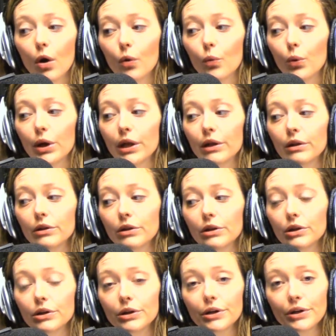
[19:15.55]
we
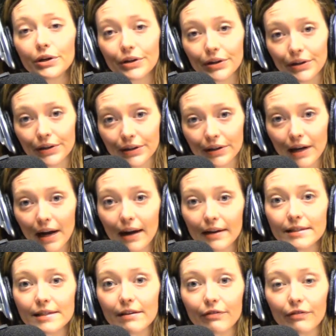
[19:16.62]
learn a
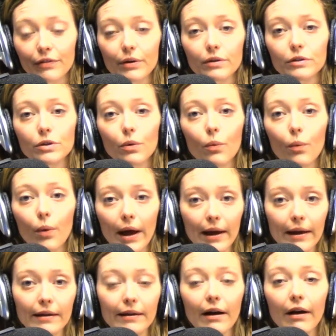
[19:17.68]
different
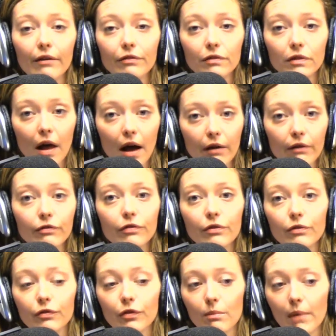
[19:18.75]
way of love
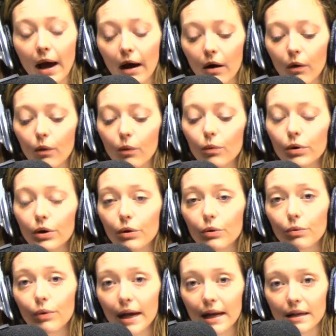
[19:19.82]
from how we were
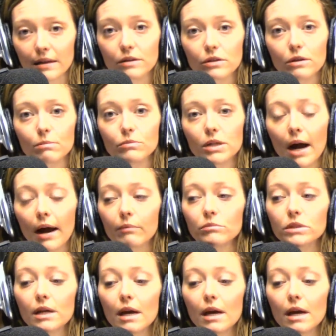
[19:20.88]
raised. Sometimes